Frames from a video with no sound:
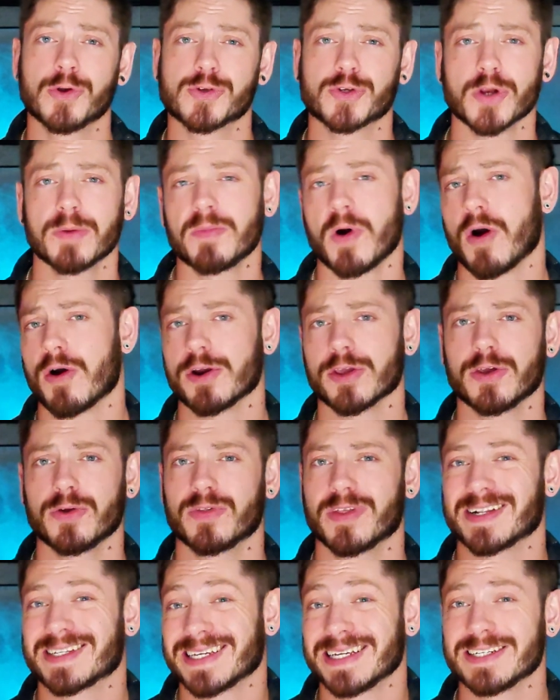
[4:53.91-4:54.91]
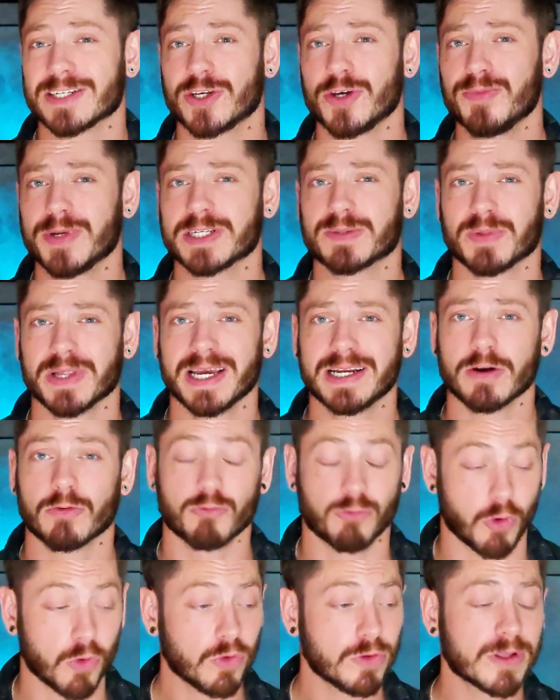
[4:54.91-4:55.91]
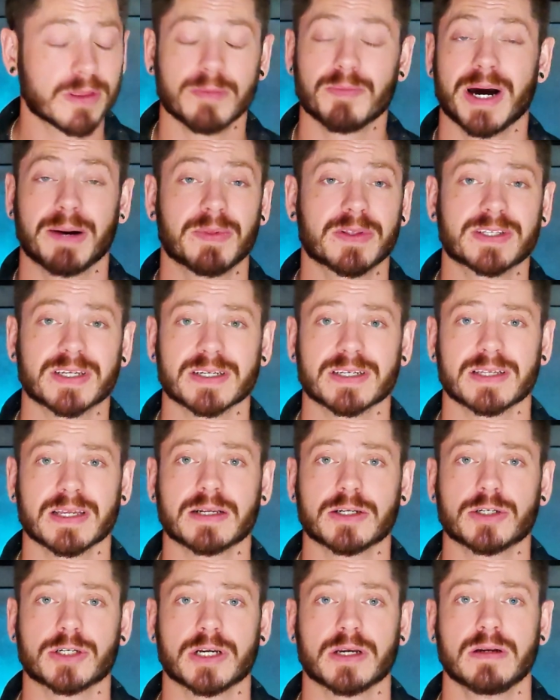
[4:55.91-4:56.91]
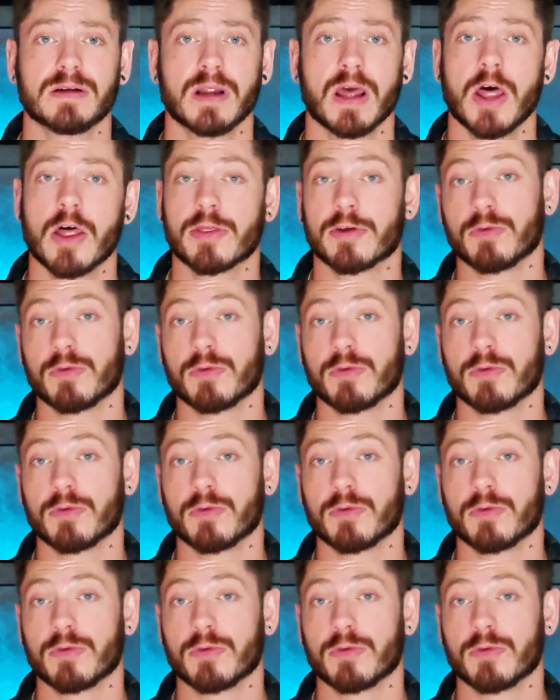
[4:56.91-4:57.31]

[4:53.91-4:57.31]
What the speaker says: Some argue that since humans played a role in the mammoth's extinction